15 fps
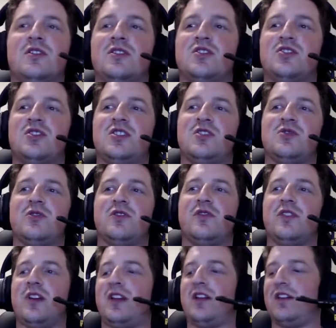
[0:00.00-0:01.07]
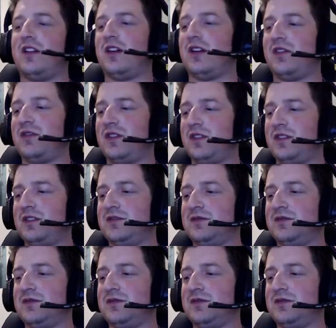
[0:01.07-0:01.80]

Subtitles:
shit talk for an hour and a half?